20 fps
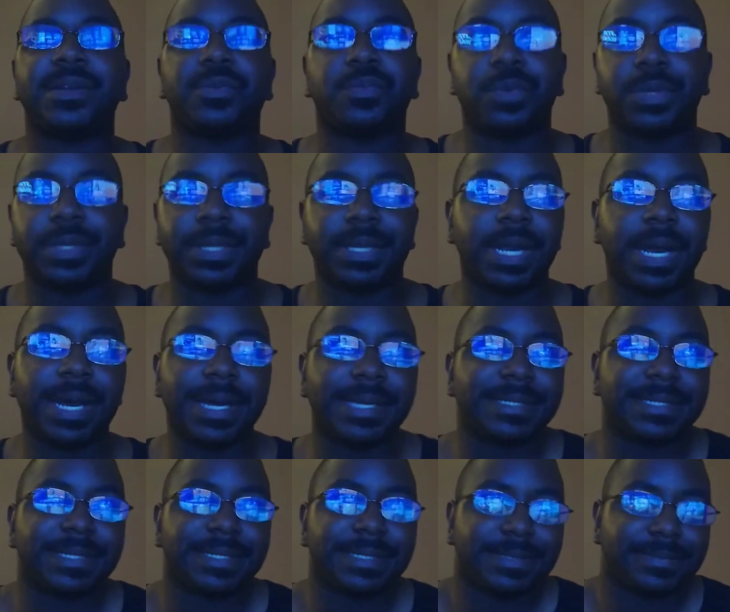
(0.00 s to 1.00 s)
could really
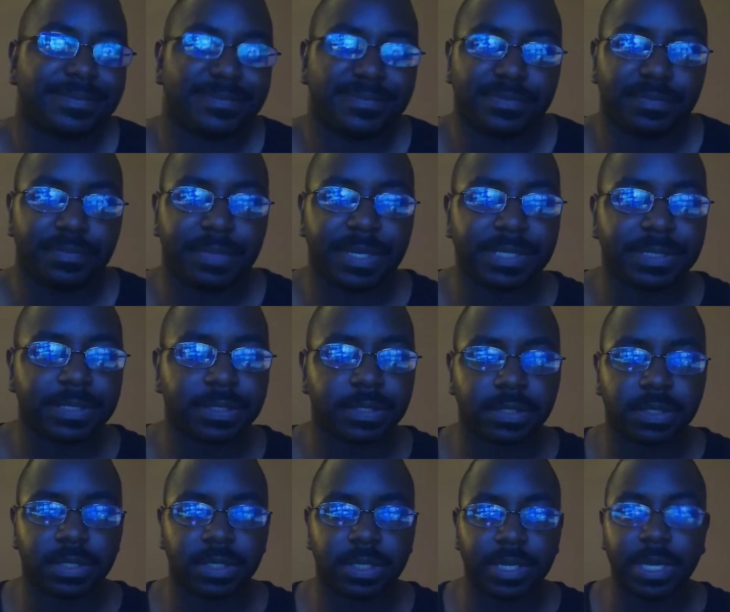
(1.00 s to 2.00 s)
cause it,
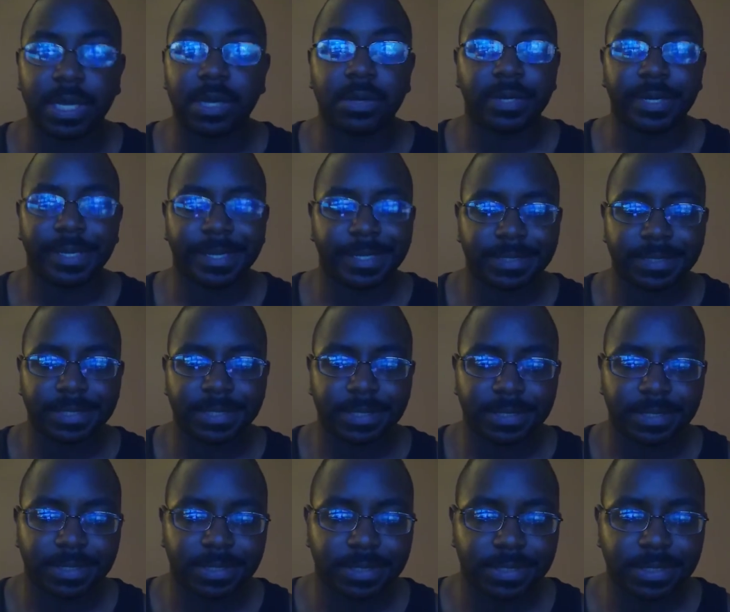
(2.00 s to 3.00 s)
basically nowadays at
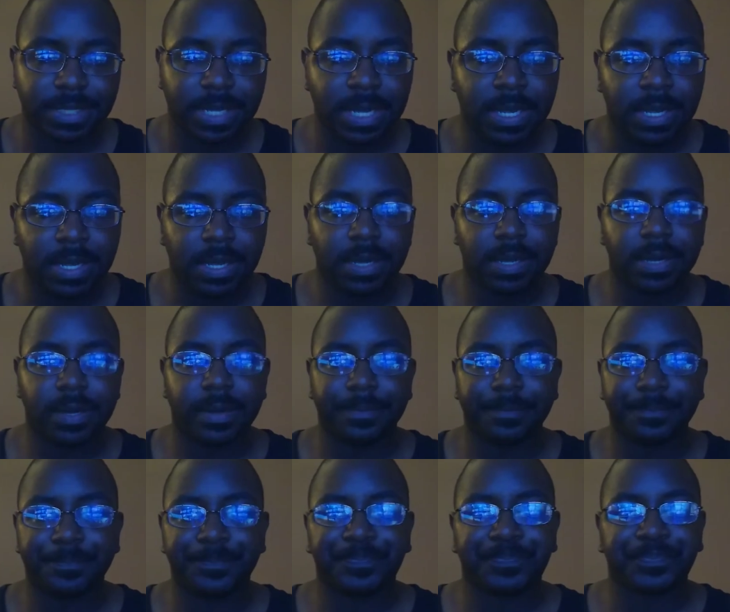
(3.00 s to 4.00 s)
least. Um,